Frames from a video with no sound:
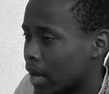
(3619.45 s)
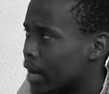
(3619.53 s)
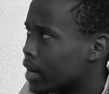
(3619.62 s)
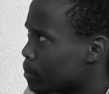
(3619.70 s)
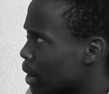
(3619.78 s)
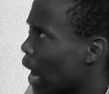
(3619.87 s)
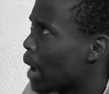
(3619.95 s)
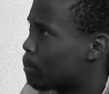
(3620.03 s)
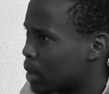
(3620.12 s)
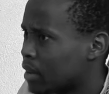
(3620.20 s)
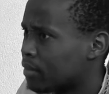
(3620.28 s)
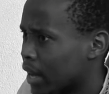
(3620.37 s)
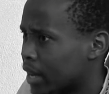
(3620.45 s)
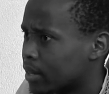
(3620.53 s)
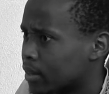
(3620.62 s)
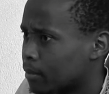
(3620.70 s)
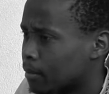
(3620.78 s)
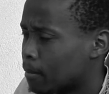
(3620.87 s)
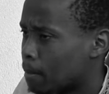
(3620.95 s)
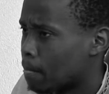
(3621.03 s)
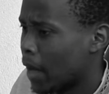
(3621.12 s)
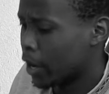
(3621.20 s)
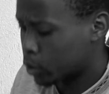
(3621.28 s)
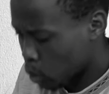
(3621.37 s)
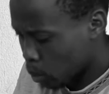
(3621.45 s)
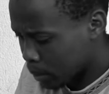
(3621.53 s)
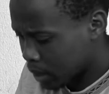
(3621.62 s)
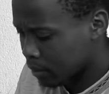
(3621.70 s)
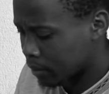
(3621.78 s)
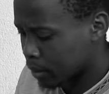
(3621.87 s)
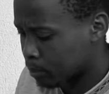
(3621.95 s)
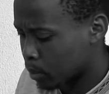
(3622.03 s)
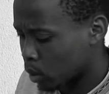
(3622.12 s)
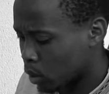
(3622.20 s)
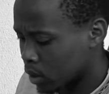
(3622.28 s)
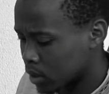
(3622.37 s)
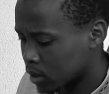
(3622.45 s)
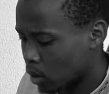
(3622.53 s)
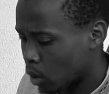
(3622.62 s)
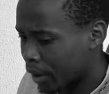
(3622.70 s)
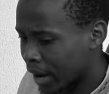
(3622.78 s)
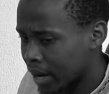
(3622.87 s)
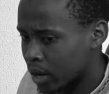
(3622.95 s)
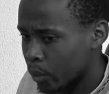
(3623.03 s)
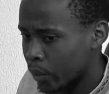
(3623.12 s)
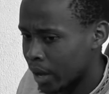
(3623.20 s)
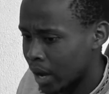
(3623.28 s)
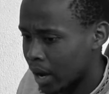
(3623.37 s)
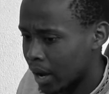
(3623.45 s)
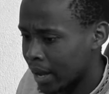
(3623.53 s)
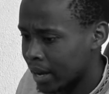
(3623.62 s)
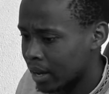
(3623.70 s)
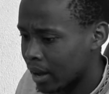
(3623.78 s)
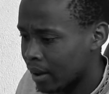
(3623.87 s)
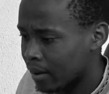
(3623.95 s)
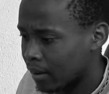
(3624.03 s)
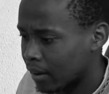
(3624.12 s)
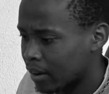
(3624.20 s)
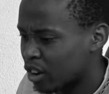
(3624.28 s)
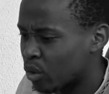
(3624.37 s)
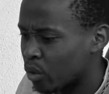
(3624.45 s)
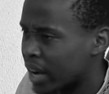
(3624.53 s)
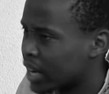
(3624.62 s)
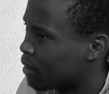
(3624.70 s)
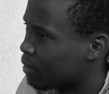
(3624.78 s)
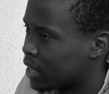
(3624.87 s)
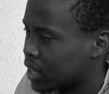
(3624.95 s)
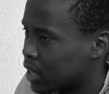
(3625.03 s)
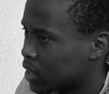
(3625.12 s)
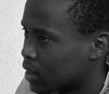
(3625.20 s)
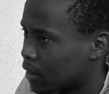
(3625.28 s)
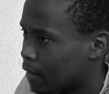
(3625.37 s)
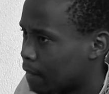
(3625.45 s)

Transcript: And I believe that. I do believe it, because already we are at a great advantage.